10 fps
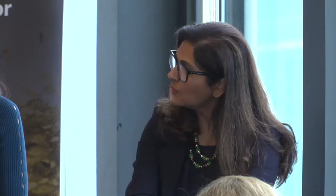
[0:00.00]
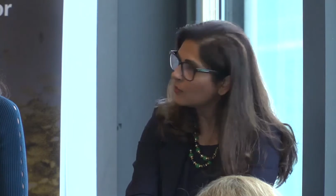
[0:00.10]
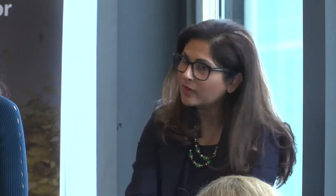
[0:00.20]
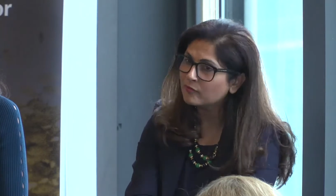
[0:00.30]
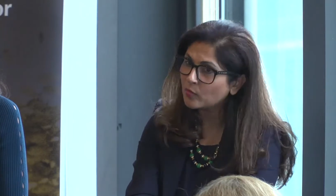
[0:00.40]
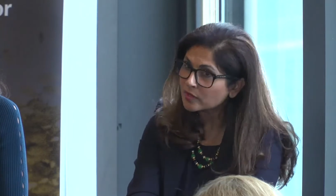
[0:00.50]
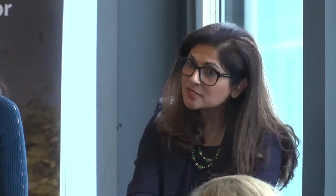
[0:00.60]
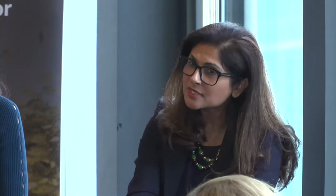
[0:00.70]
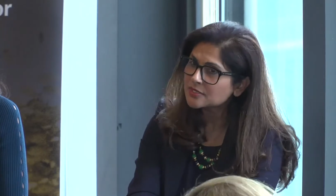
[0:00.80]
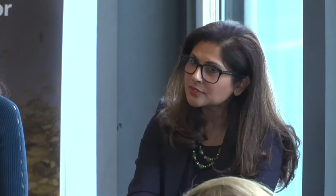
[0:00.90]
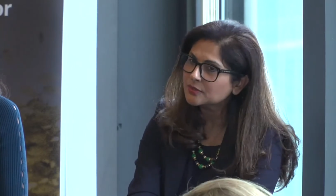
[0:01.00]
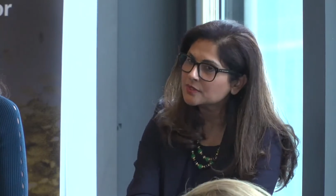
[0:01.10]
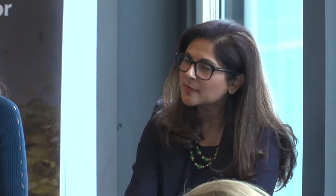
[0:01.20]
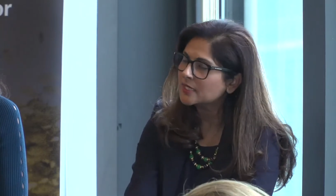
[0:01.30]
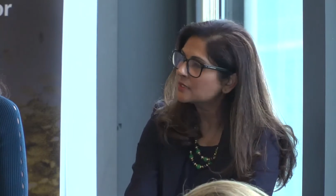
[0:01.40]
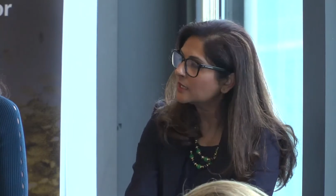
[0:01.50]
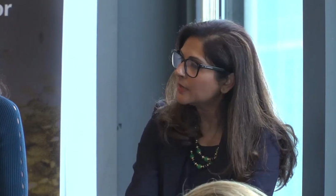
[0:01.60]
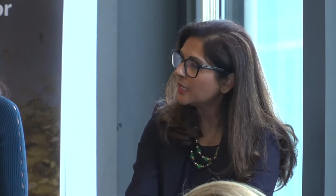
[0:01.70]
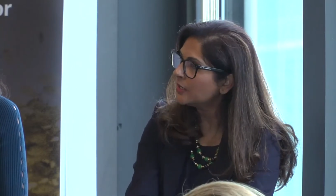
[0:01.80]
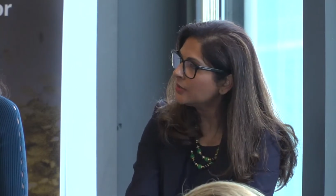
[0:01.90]
or they've wanted to spend
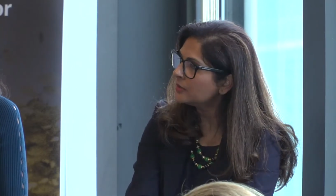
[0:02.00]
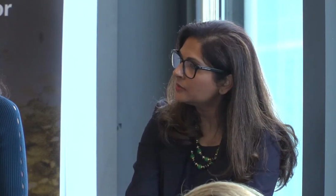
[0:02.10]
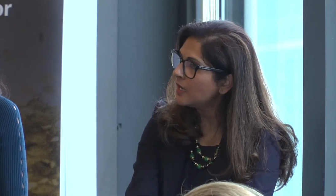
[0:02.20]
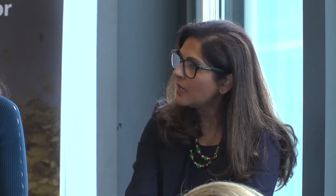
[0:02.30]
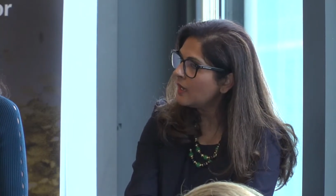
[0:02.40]
time at home.